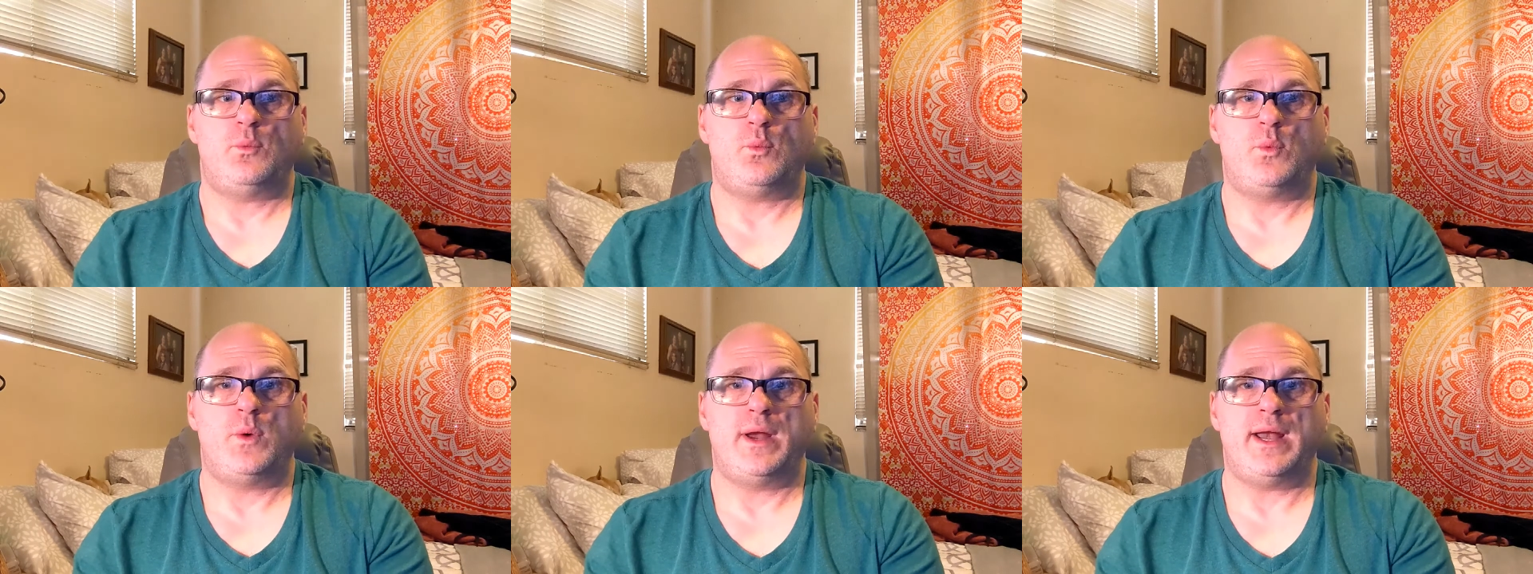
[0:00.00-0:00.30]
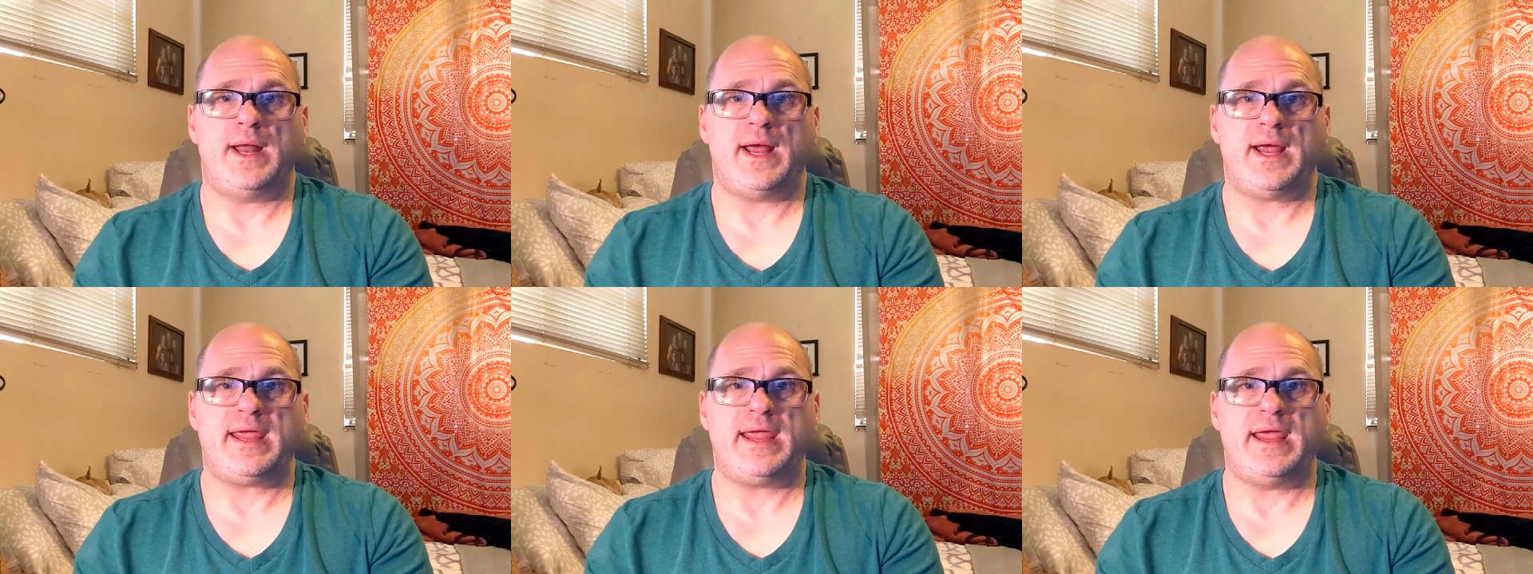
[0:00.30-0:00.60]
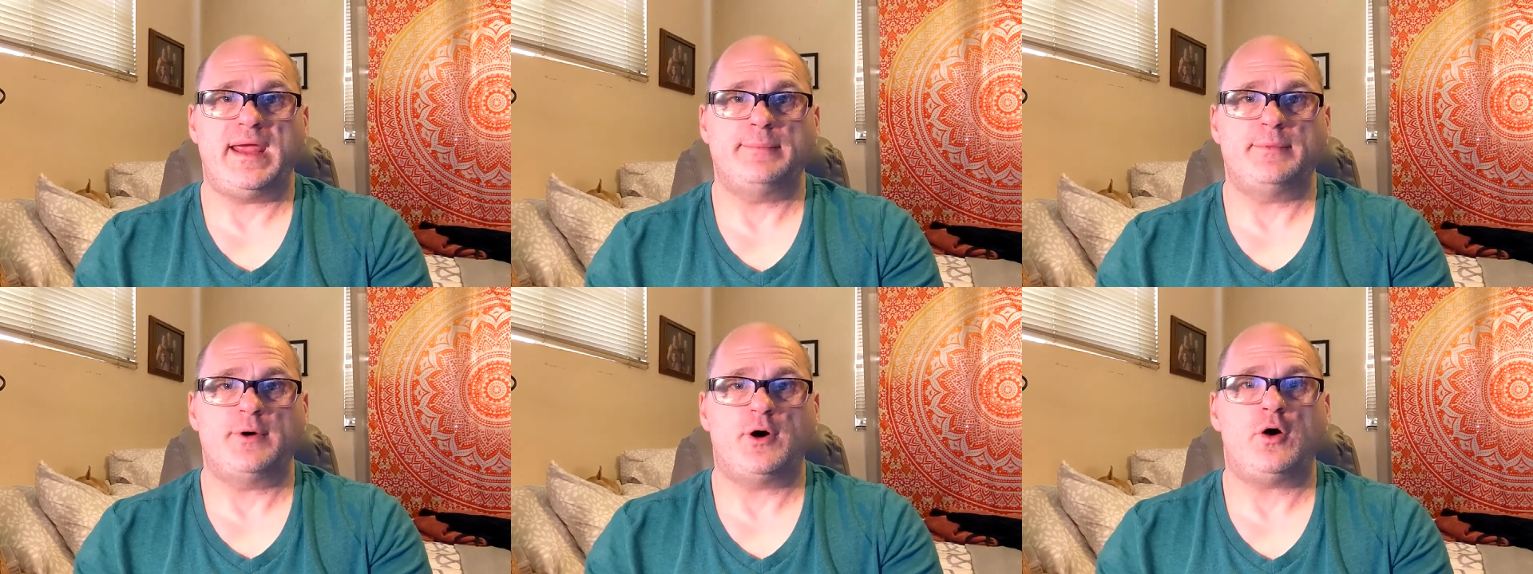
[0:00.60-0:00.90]
when I
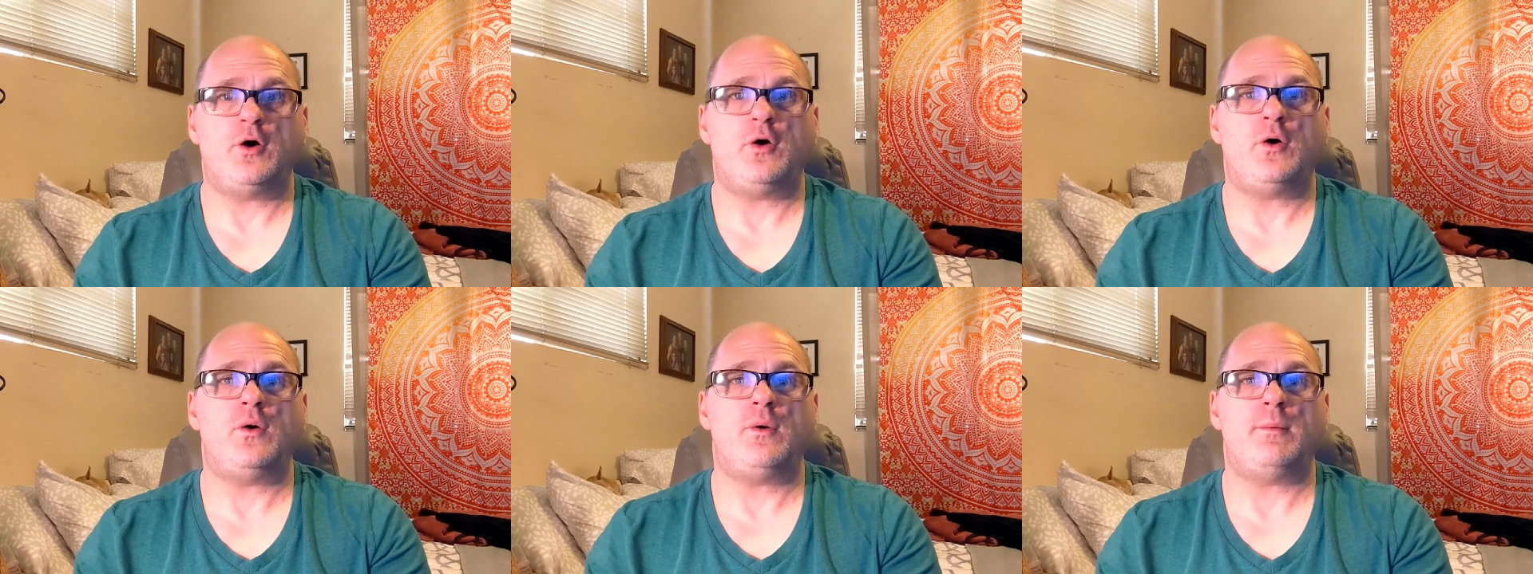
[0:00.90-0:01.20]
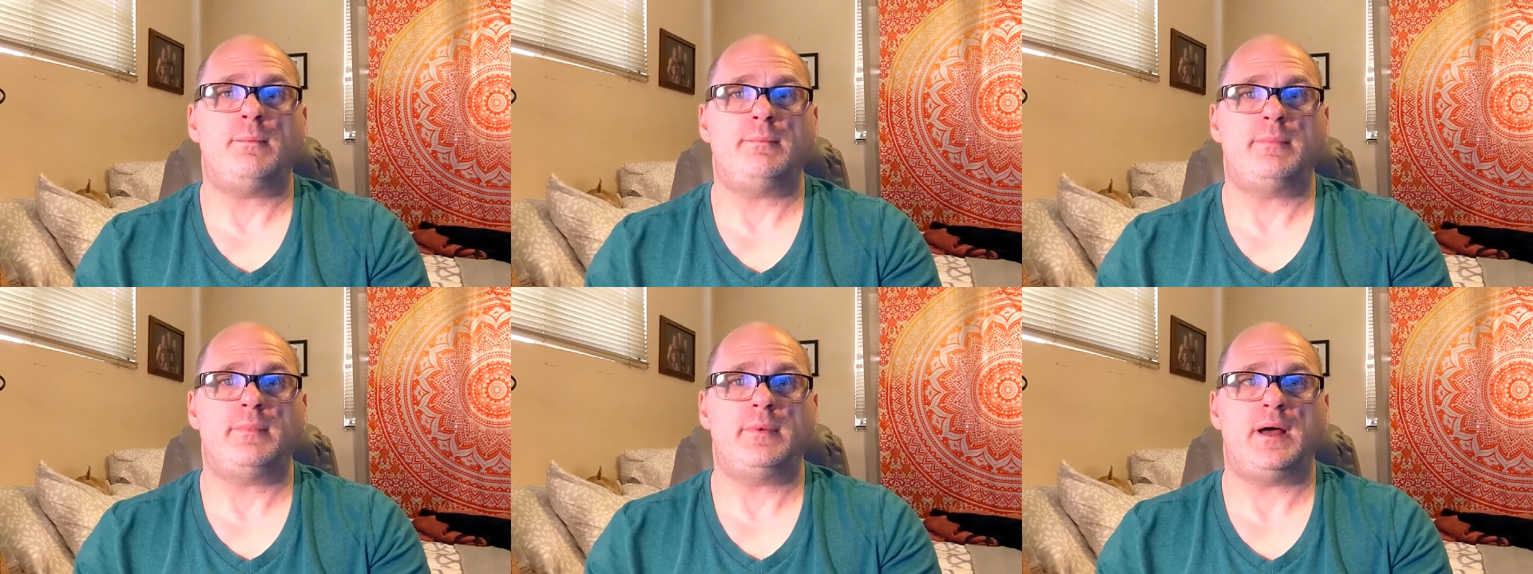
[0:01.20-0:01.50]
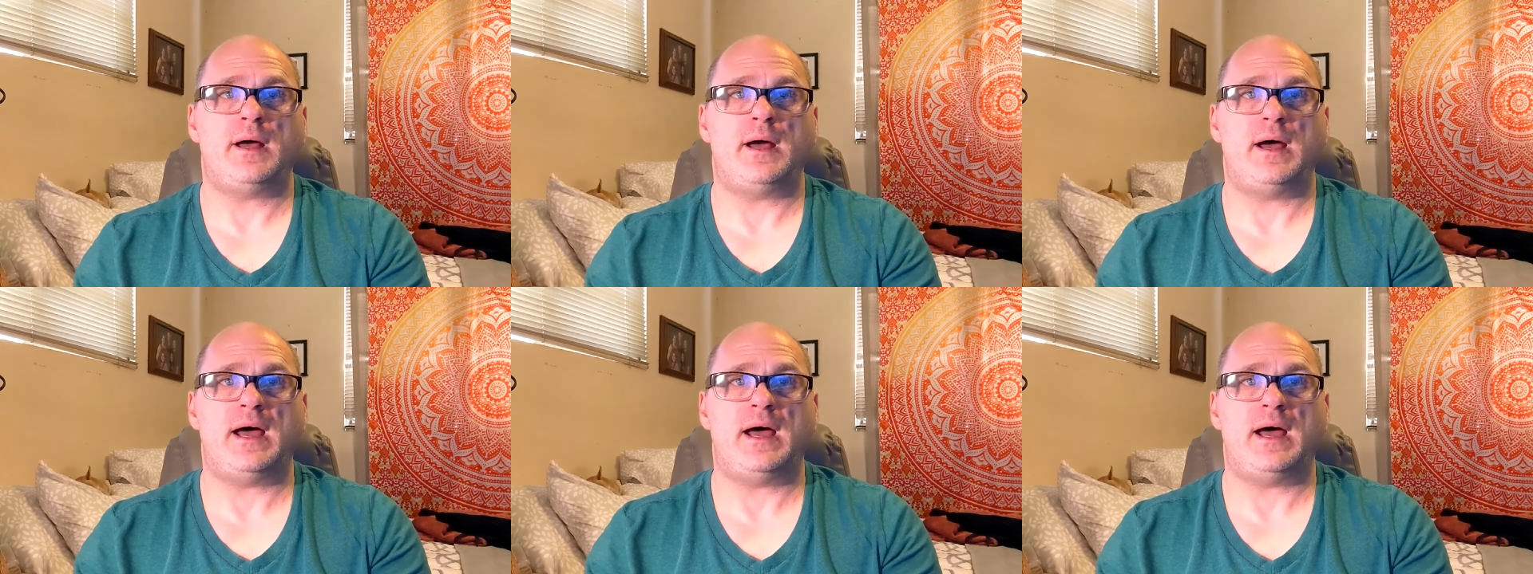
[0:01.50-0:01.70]
came home,